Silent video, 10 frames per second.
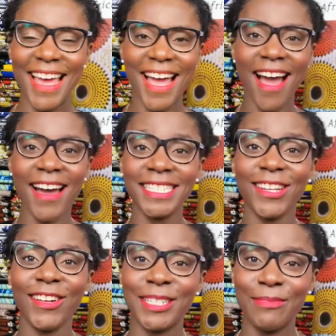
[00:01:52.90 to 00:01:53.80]
I
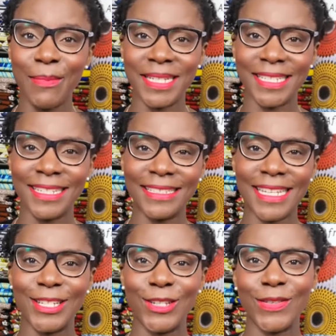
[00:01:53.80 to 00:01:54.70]
started my business in
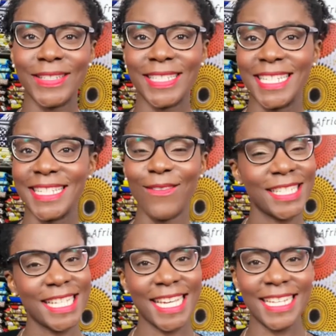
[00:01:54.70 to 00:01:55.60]

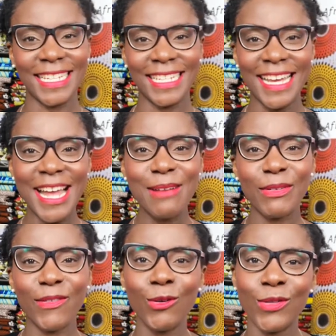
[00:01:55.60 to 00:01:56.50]
2017.
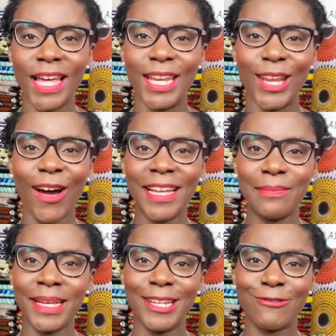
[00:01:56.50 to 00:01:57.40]
Before then, I'd
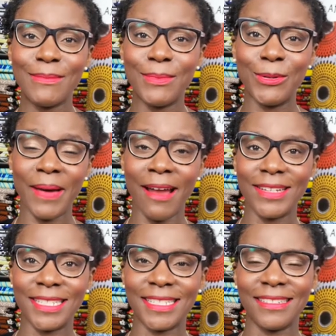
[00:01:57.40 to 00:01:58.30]
been a criminal
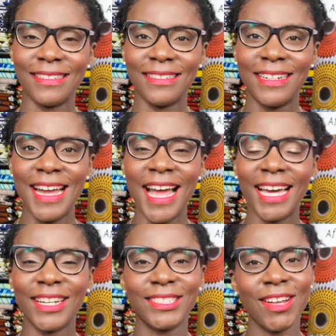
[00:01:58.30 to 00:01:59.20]
barrister and I
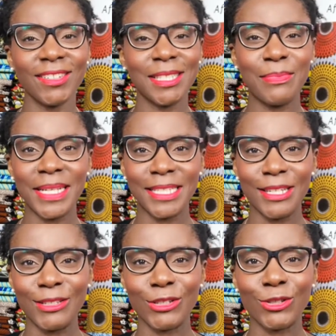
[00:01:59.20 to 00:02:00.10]
started the business
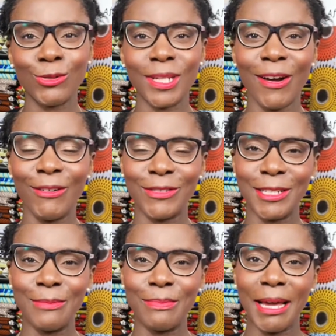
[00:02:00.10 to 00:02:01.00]
shortly after
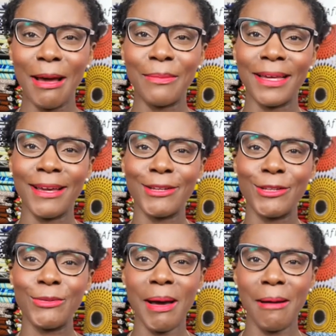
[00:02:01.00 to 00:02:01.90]
becoming a new
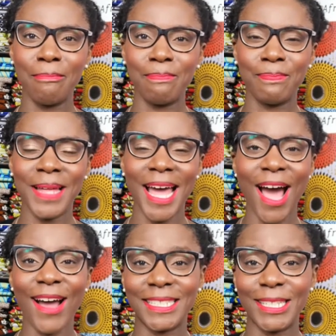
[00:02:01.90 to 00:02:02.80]
mum. I
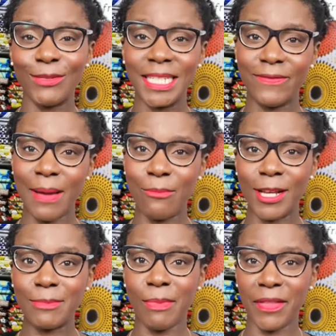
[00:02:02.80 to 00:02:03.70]
these fabrics
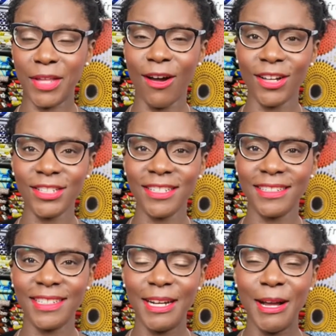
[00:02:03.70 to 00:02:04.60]
by the yard,
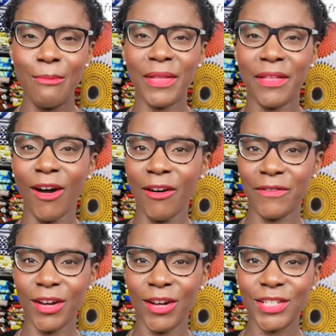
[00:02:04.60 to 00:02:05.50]
by the half
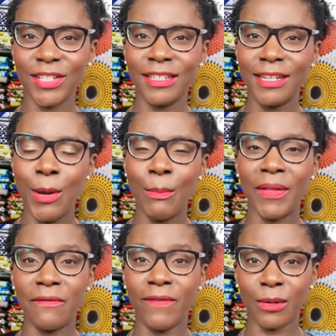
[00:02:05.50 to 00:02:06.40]
yard, by
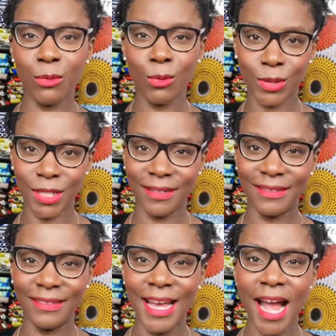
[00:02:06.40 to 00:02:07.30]
the fat quarter.
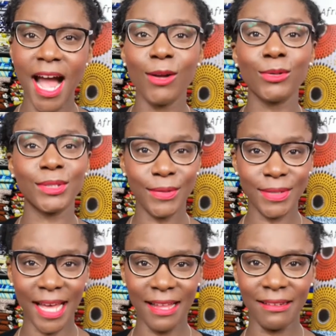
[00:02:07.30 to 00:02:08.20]
I also
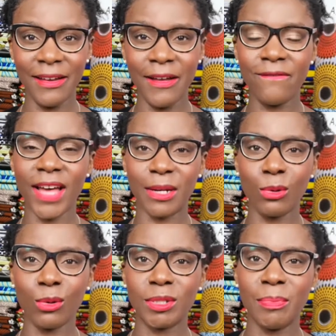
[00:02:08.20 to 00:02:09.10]
sell fat
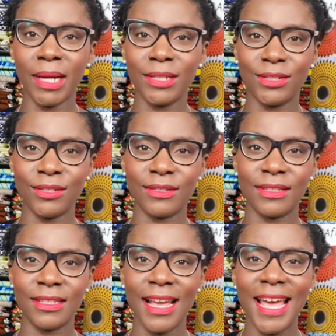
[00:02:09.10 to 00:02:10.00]
quarter
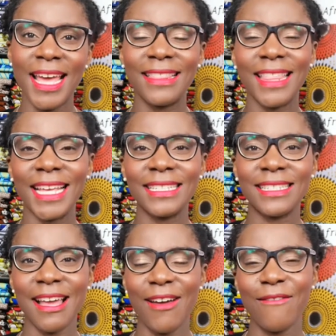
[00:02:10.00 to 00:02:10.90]
bundles. These
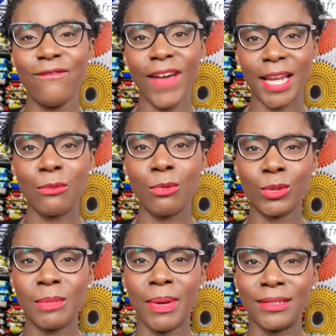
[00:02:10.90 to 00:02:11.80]
fat
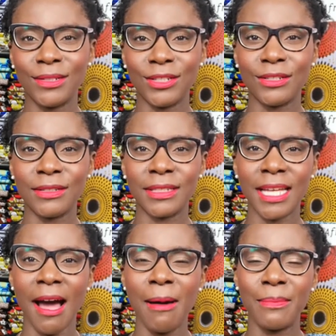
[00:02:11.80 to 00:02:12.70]
quarter bundles
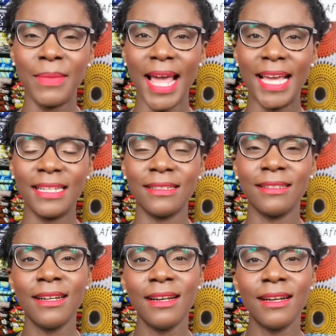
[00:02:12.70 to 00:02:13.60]
come in
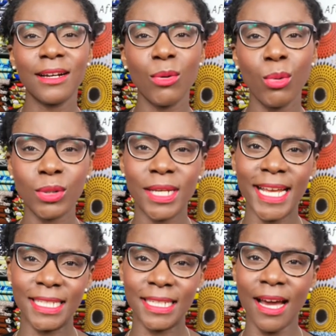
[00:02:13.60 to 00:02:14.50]

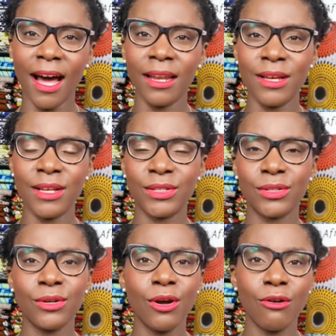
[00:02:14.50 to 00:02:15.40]
coordinated colours,
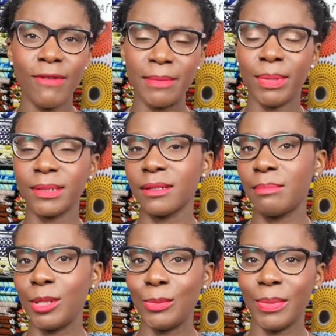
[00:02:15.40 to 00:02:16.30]
a red bundle, a
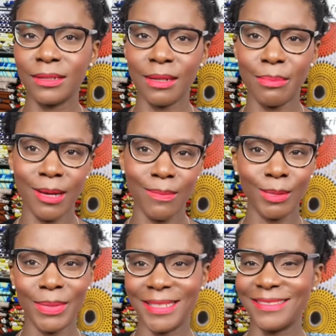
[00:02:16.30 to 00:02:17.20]
blue bundle, a purple
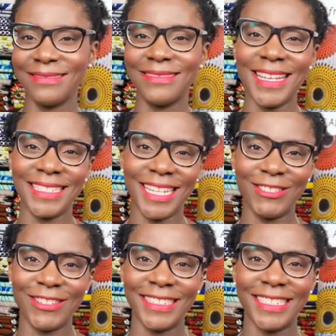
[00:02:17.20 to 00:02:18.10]
bundle,
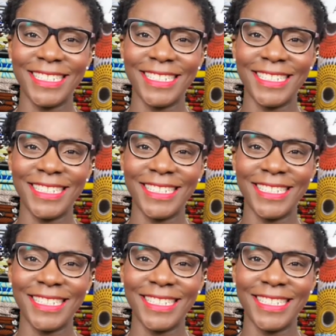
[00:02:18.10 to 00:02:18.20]
etc.